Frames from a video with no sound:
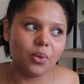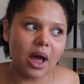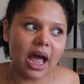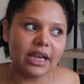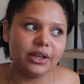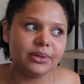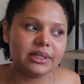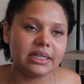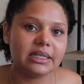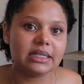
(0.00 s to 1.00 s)
I use
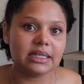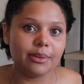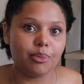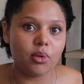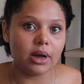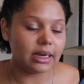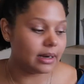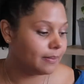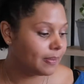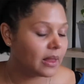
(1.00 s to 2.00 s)
the Slip
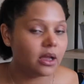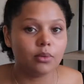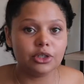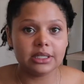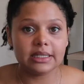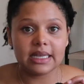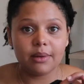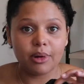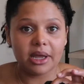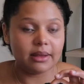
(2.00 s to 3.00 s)
one, which is the
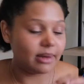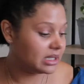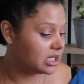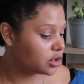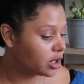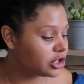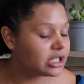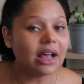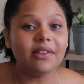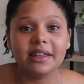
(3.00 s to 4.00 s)
same brand that makes these
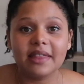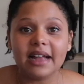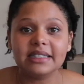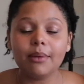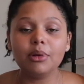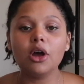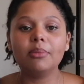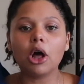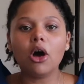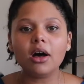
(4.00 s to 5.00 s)
scrunchies. I'll link that down below,
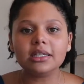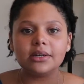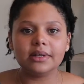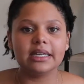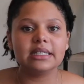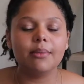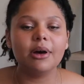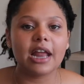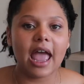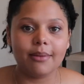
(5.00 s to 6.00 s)
but I'll also link some
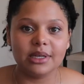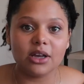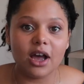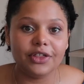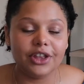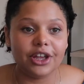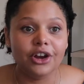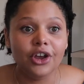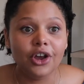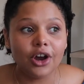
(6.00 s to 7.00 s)
on Amazon
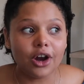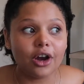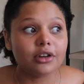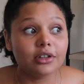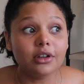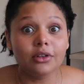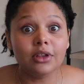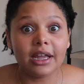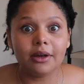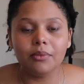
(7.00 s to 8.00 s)
that are
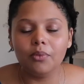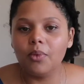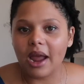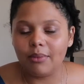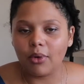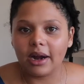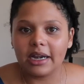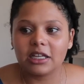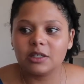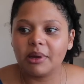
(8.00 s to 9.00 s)
like way more
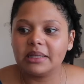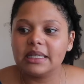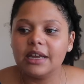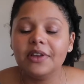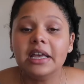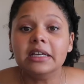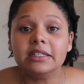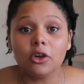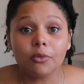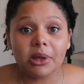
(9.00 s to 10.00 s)
inexpensive.
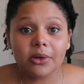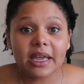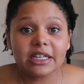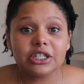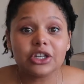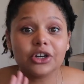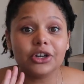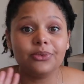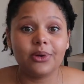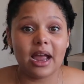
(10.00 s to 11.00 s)
Silk pillowcases are
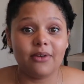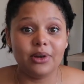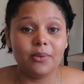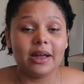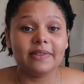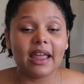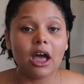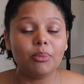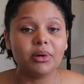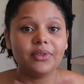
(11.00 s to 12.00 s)
good for everyone. They
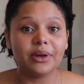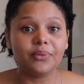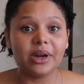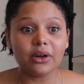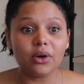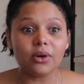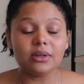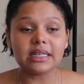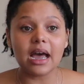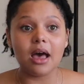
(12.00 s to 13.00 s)
help prevent
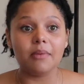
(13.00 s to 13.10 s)
wrinkles.